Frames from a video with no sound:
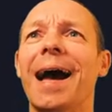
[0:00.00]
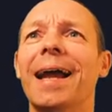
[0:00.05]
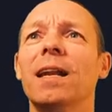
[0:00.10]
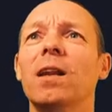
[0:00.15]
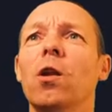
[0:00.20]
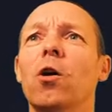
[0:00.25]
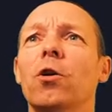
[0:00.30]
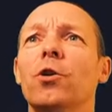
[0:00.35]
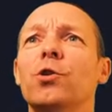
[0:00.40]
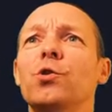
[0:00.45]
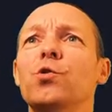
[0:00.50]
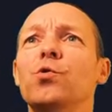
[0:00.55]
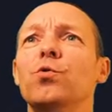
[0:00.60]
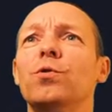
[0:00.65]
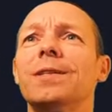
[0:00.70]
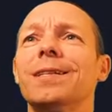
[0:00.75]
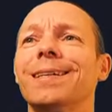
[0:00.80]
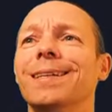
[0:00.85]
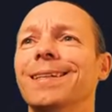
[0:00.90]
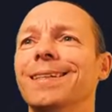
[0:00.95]
Unlock
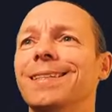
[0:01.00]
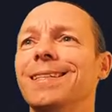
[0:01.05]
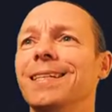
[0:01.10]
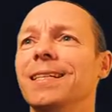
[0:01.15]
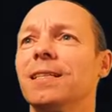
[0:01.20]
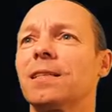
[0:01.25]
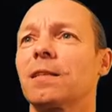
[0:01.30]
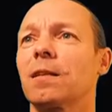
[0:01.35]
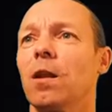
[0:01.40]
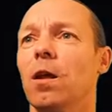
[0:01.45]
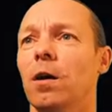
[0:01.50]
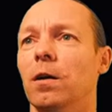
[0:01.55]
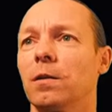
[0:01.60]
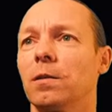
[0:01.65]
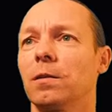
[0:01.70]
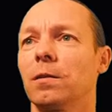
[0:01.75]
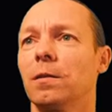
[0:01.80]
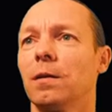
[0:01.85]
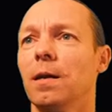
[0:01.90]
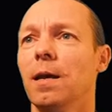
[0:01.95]
utility
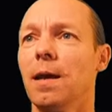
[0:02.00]
slot.